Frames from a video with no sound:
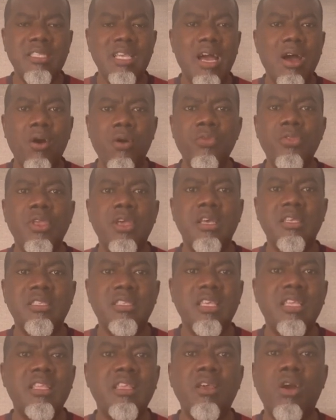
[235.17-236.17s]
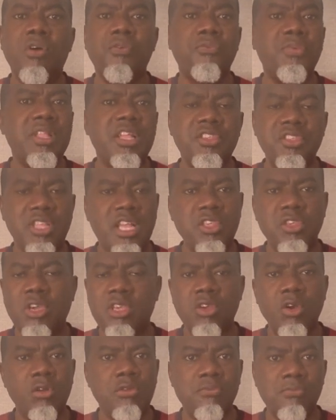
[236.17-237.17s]
town, city, or village in
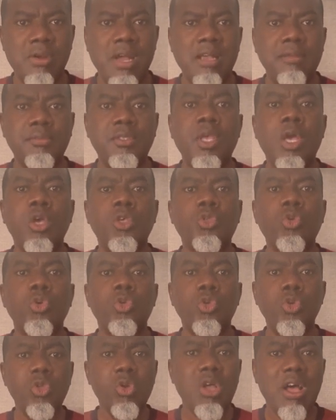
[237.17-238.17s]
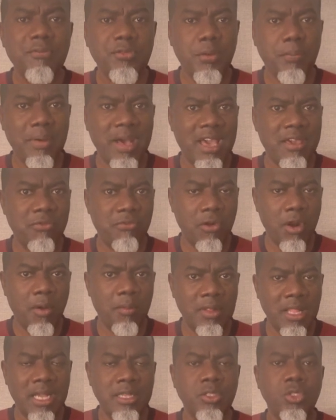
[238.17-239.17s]
Nigeria, you got farms. So you don't have to buy
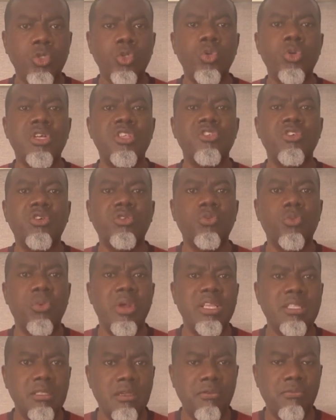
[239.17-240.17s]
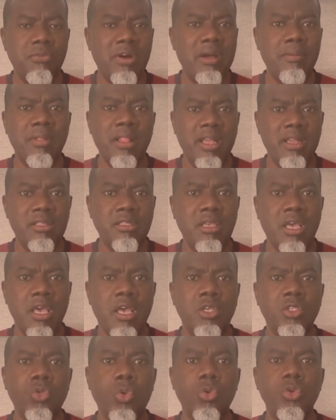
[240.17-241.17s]
farmland. You can just rent farmland.
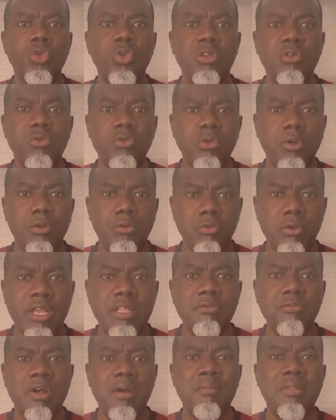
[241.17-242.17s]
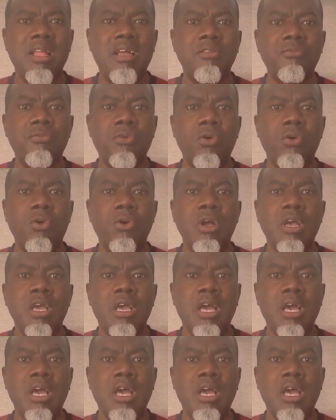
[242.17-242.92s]
So you can rent farmland for,